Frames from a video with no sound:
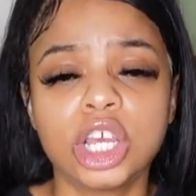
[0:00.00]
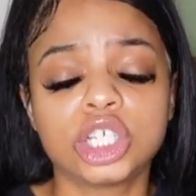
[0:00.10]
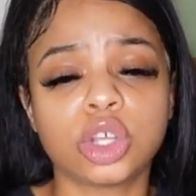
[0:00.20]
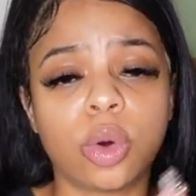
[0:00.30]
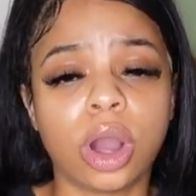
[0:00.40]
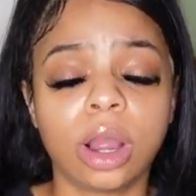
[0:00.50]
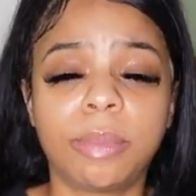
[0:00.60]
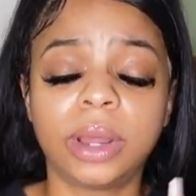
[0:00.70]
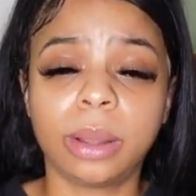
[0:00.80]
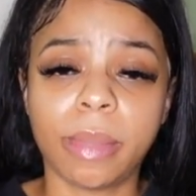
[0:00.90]
So her
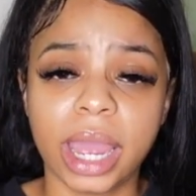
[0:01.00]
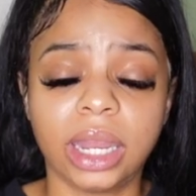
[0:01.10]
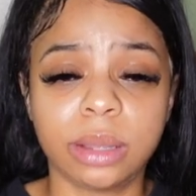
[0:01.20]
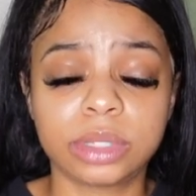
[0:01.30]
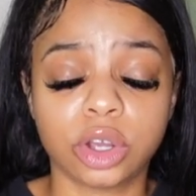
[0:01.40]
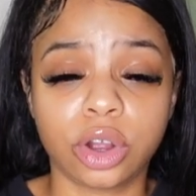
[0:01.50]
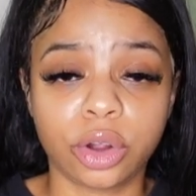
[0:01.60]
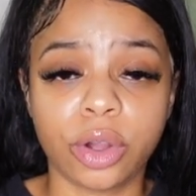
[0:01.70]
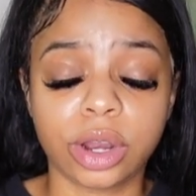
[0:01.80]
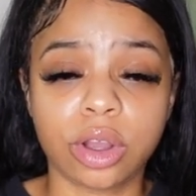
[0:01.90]
putting my name to her
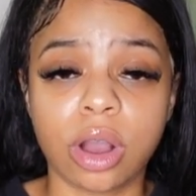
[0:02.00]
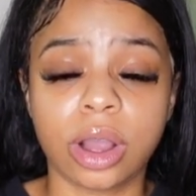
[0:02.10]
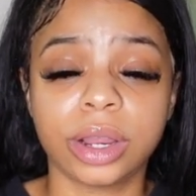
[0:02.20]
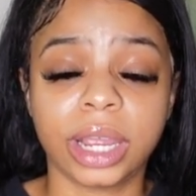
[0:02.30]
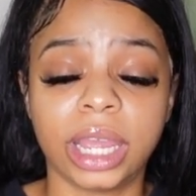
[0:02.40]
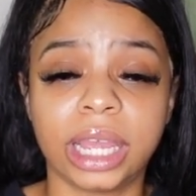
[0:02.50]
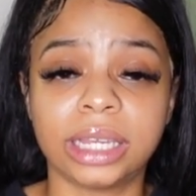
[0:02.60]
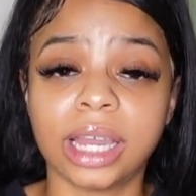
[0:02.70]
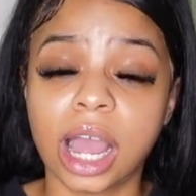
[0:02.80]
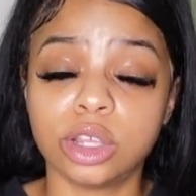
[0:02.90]
credit card
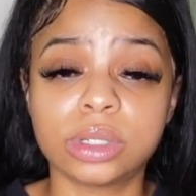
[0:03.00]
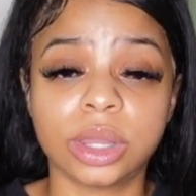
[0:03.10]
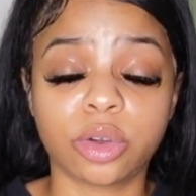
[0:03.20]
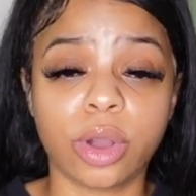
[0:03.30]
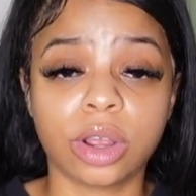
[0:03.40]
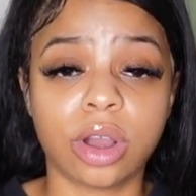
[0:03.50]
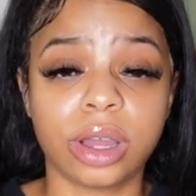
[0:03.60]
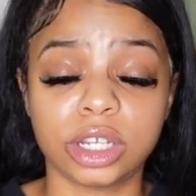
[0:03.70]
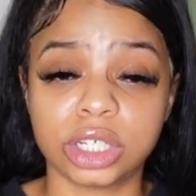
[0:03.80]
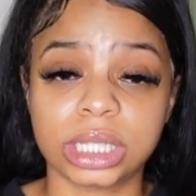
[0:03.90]
and not using the credit
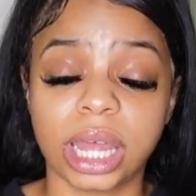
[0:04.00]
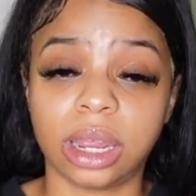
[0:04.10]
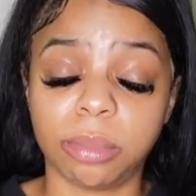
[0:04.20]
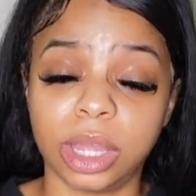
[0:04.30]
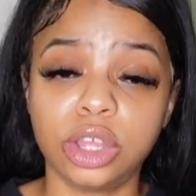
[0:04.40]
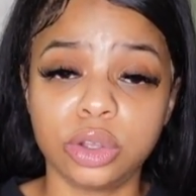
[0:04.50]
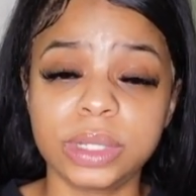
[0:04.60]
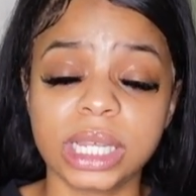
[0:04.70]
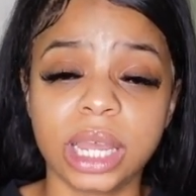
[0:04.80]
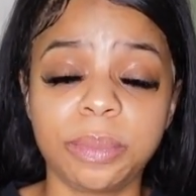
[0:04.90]
card and just letting me
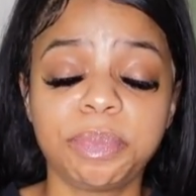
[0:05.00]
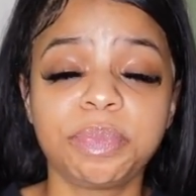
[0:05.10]
use it,